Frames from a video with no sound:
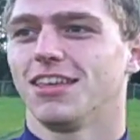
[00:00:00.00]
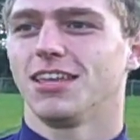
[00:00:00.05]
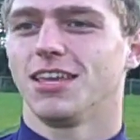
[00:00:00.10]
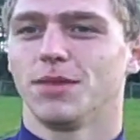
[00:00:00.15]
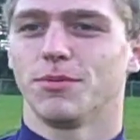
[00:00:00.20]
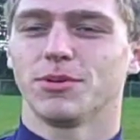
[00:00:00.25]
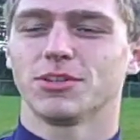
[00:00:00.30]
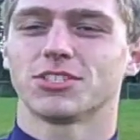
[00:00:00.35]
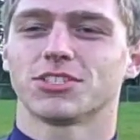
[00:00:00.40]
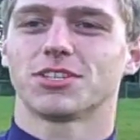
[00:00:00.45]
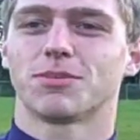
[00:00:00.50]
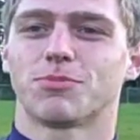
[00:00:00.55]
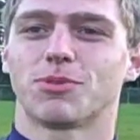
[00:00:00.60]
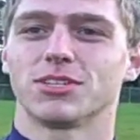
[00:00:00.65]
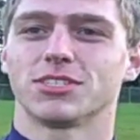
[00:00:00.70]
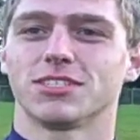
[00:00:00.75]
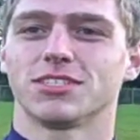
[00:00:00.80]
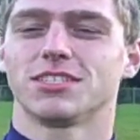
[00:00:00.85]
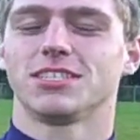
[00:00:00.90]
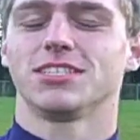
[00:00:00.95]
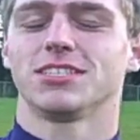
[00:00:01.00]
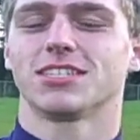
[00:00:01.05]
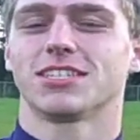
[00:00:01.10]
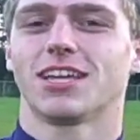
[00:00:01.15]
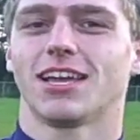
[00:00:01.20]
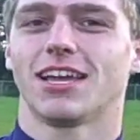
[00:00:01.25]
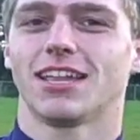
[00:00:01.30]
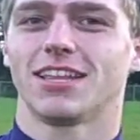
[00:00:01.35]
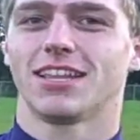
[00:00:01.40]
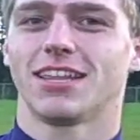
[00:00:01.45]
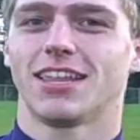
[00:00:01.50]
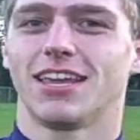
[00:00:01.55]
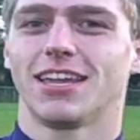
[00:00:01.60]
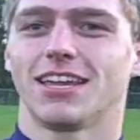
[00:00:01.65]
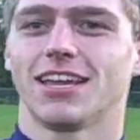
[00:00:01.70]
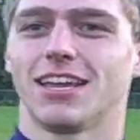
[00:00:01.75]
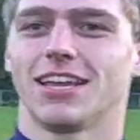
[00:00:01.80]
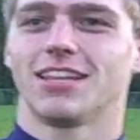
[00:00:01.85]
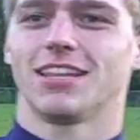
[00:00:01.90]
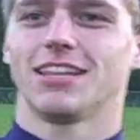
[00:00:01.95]
He brings a good presence. He's a guy that
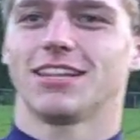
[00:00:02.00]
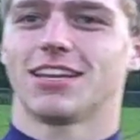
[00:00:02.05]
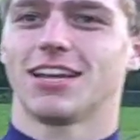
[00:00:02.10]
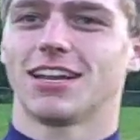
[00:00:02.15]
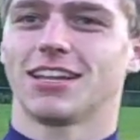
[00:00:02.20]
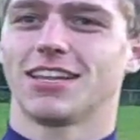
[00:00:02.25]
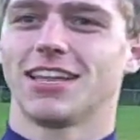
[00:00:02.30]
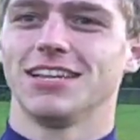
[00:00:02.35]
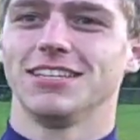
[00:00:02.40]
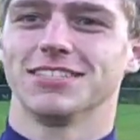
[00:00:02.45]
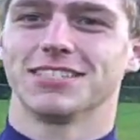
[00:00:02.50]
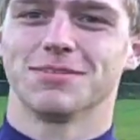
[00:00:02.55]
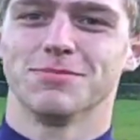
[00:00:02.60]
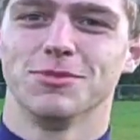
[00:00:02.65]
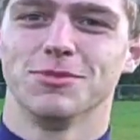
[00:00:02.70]
kind of lightens the